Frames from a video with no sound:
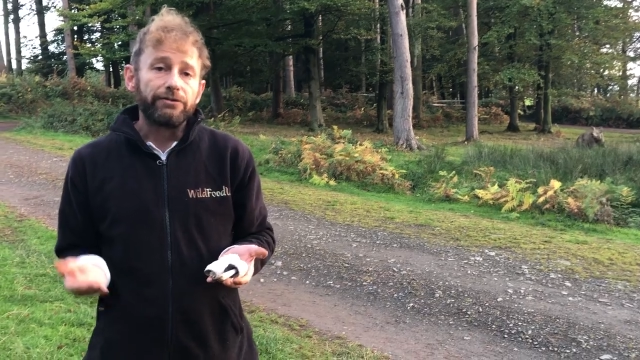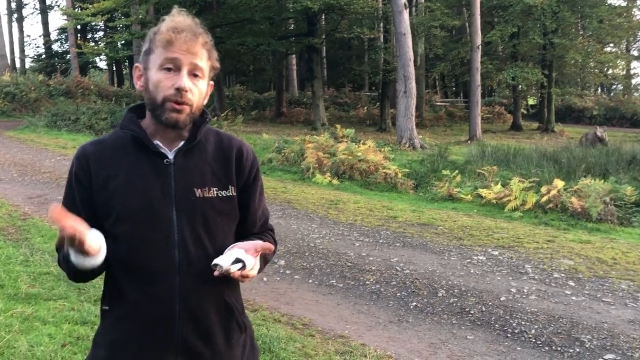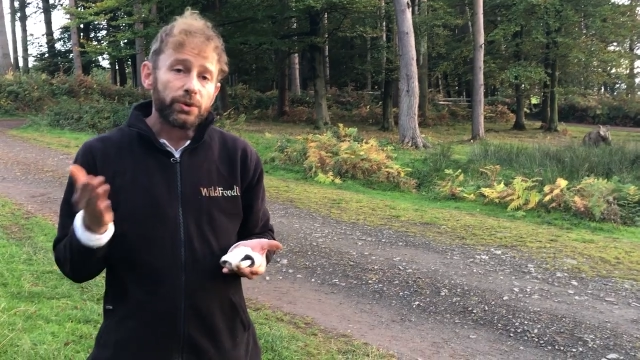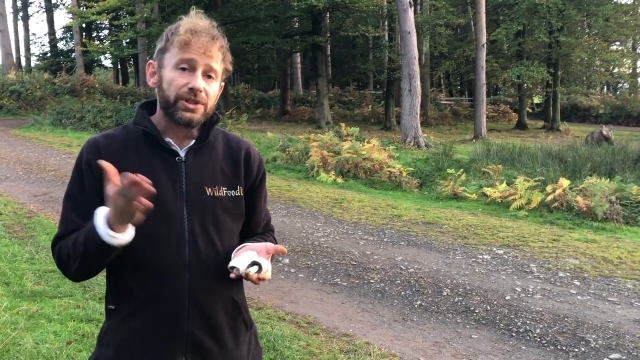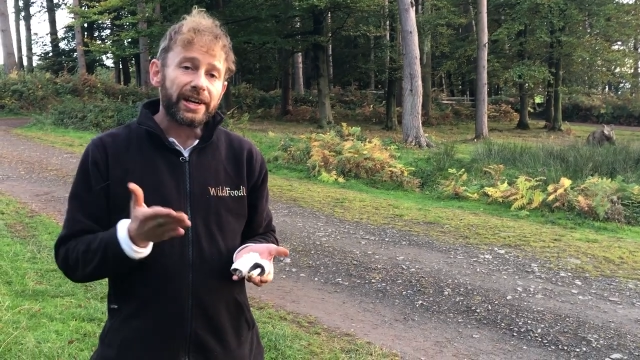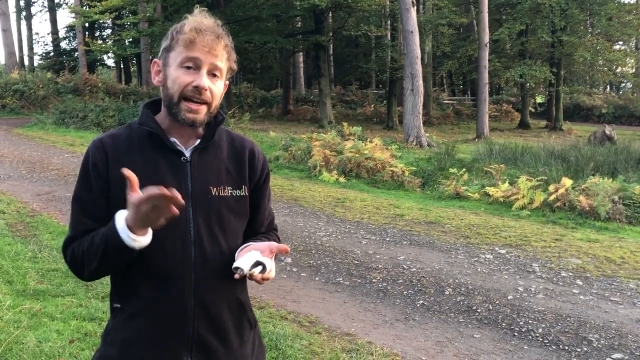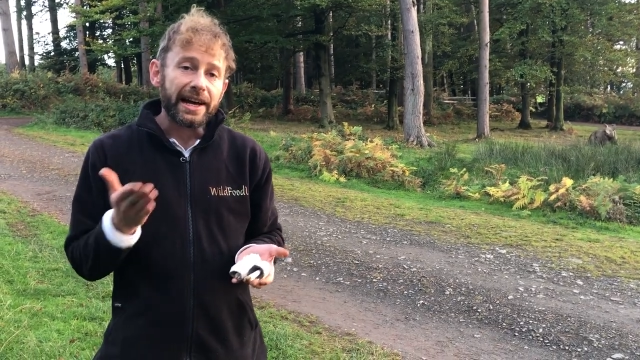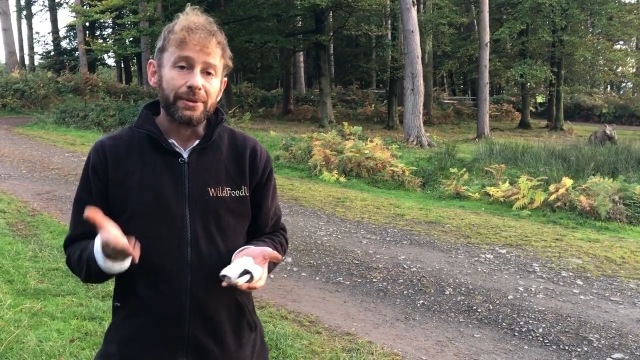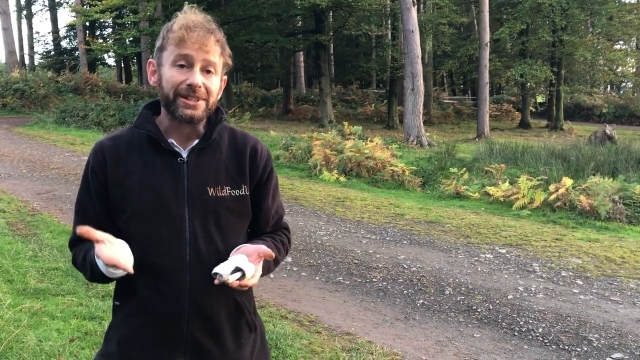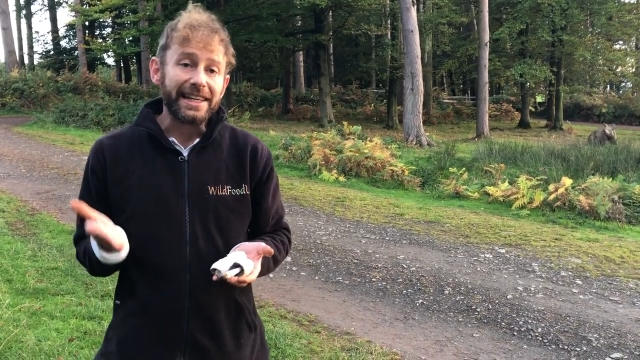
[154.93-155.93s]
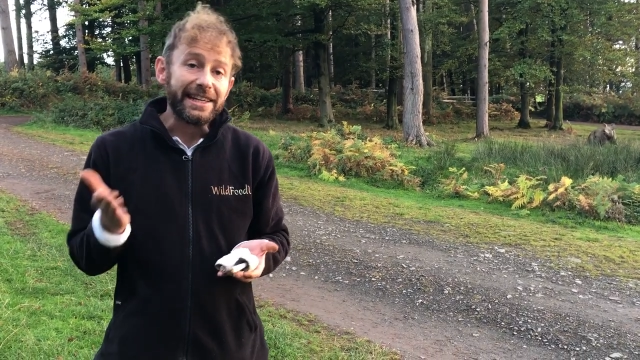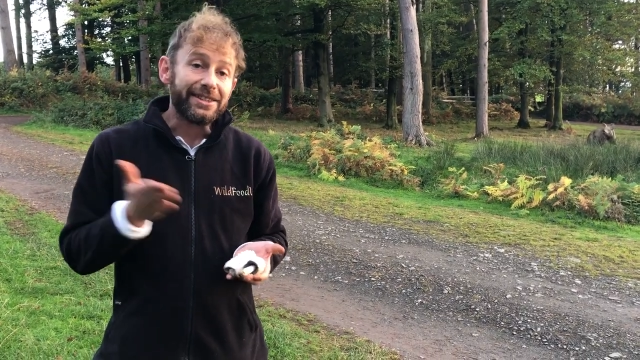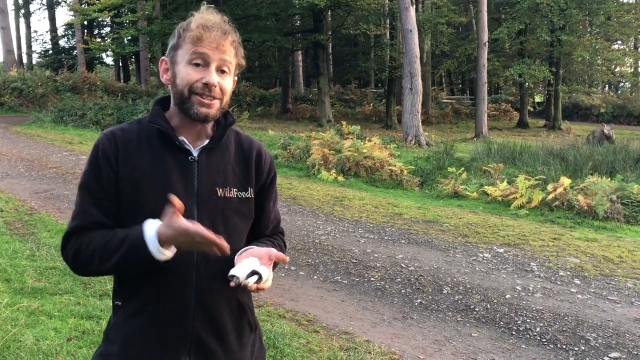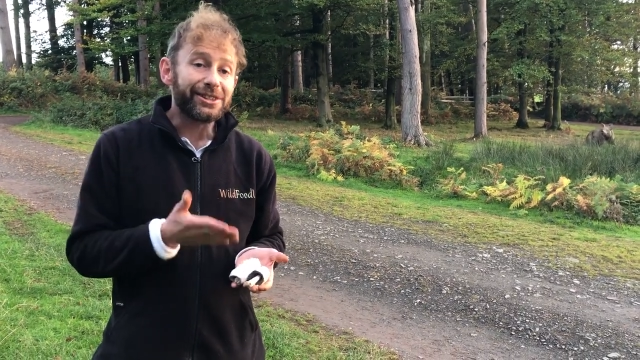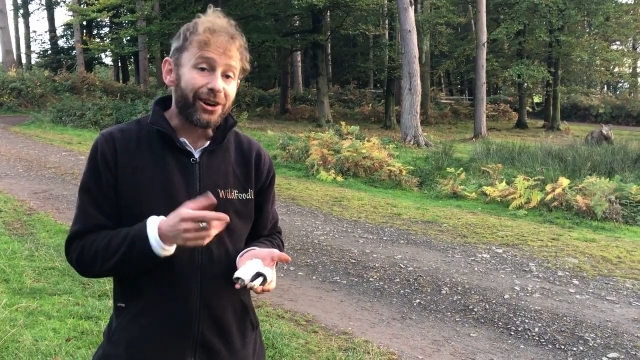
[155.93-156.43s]
48 hours
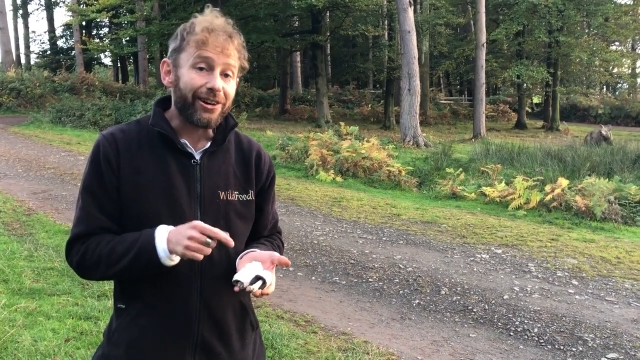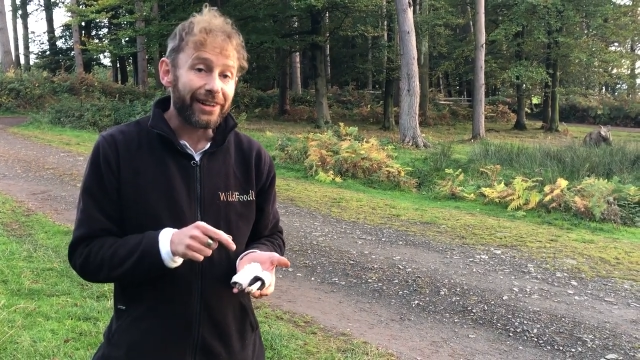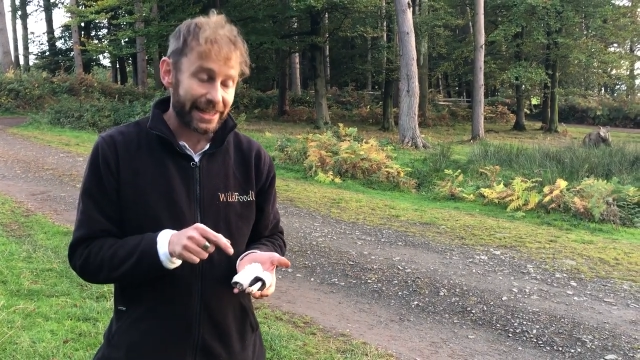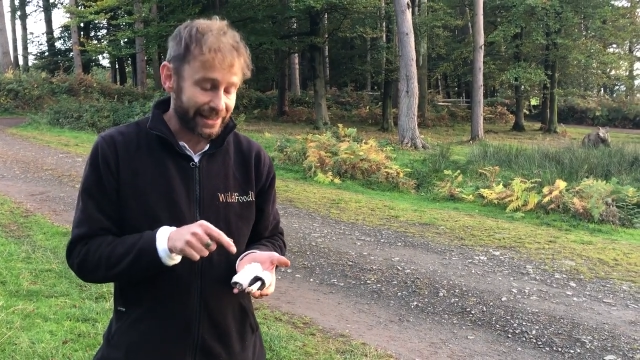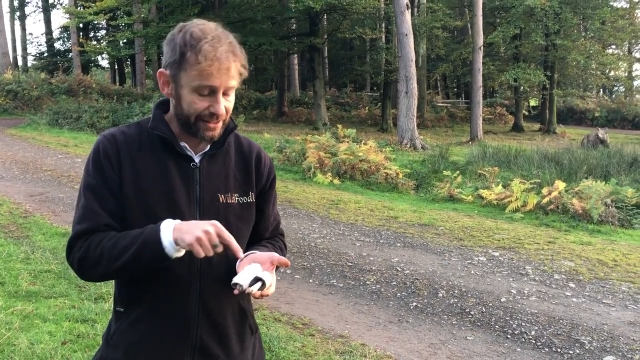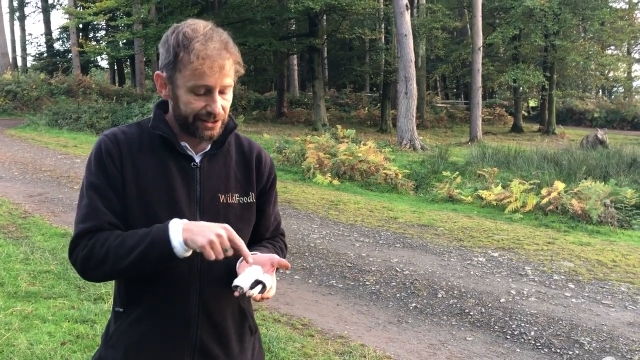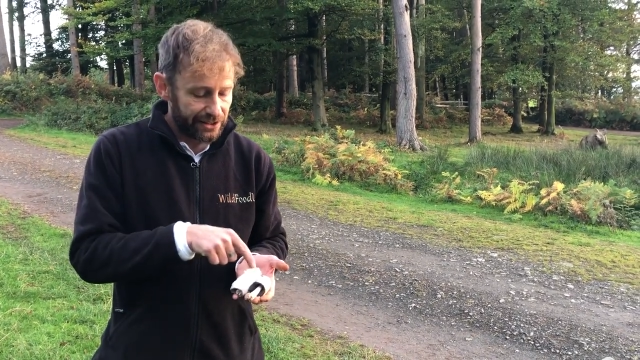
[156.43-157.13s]
either side